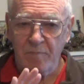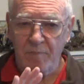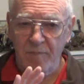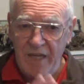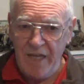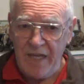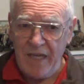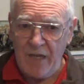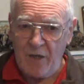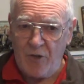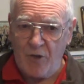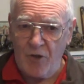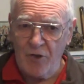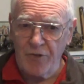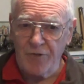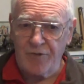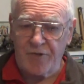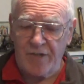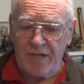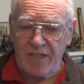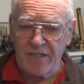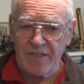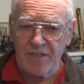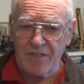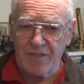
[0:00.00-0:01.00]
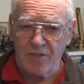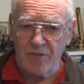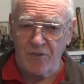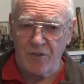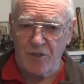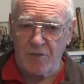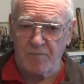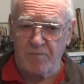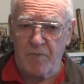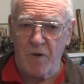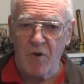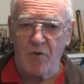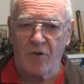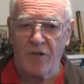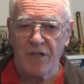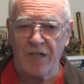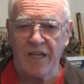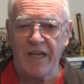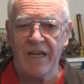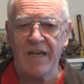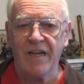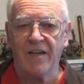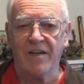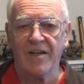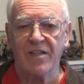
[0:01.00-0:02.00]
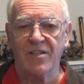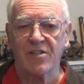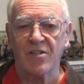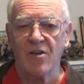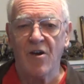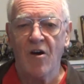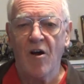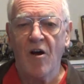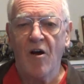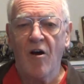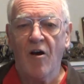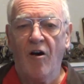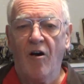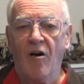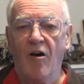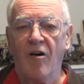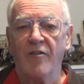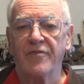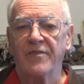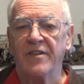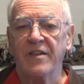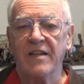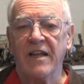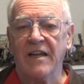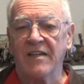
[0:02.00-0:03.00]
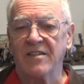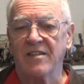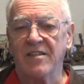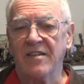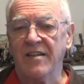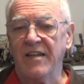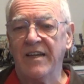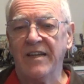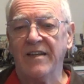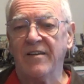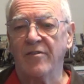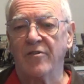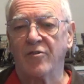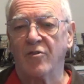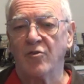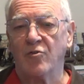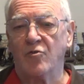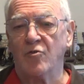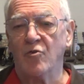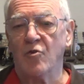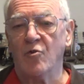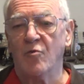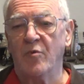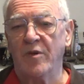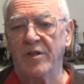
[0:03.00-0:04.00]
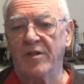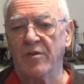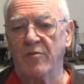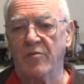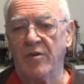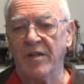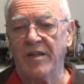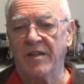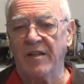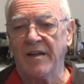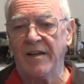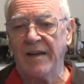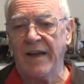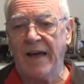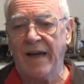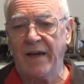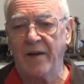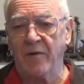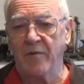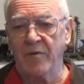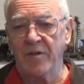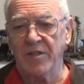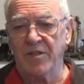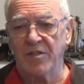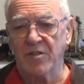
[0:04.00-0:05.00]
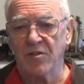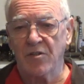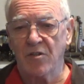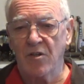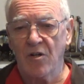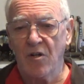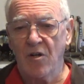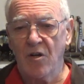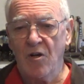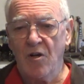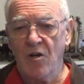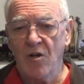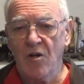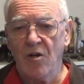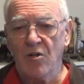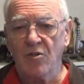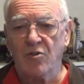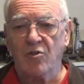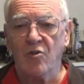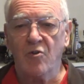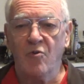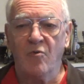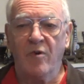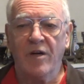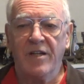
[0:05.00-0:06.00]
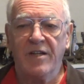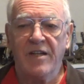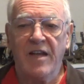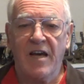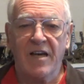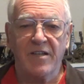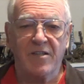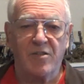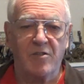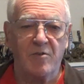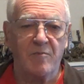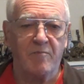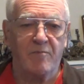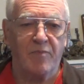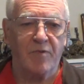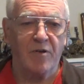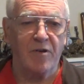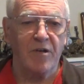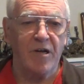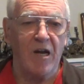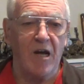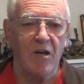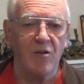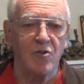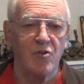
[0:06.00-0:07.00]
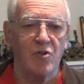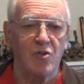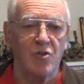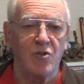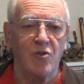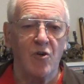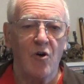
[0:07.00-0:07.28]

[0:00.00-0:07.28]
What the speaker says: In contrast, the spoken English often has little to do with the written language. So one has to pronounce